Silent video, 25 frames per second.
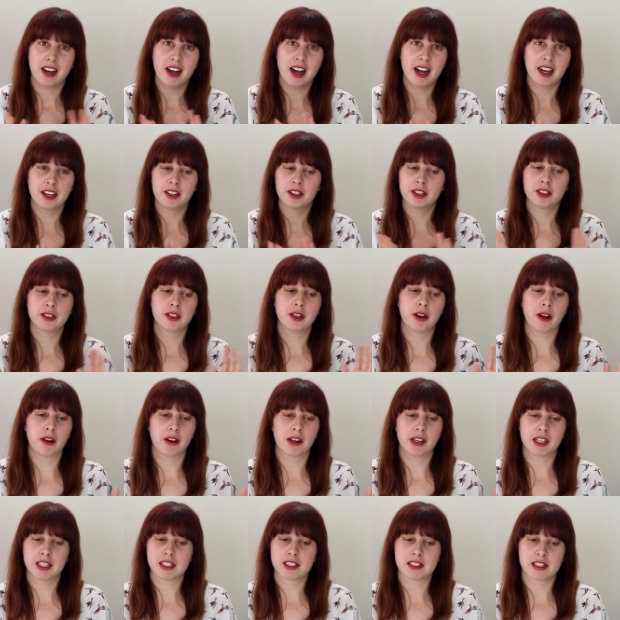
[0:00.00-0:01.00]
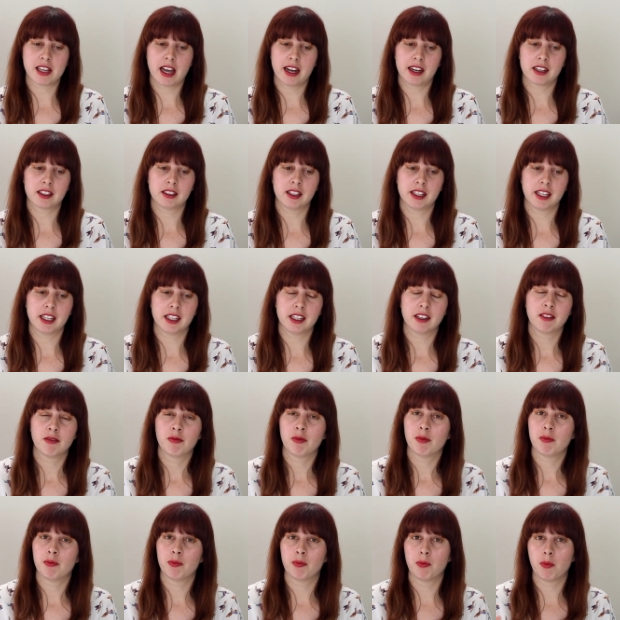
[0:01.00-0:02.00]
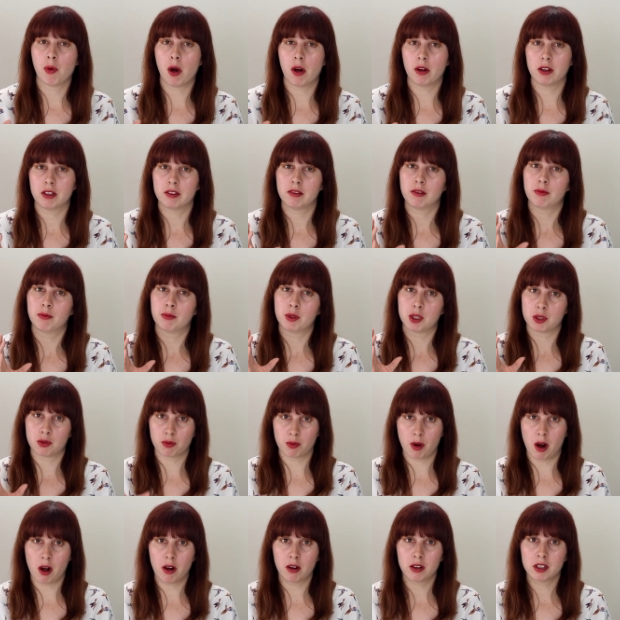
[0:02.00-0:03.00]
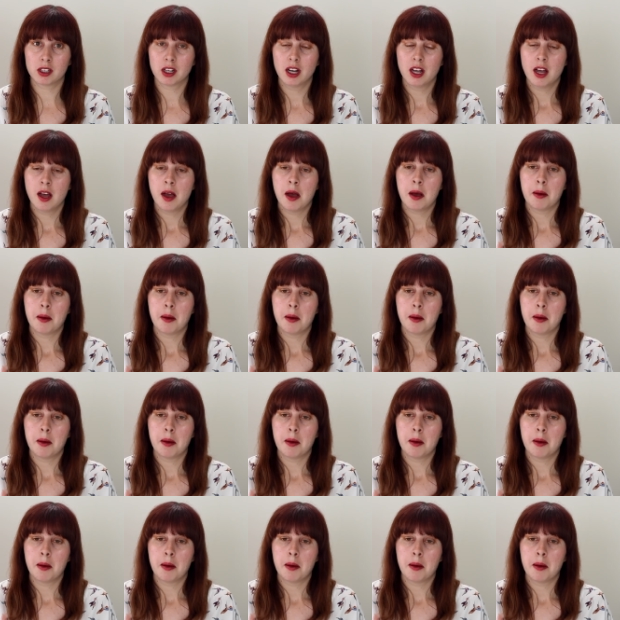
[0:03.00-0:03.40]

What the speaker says: I don't know exactly what was wrong,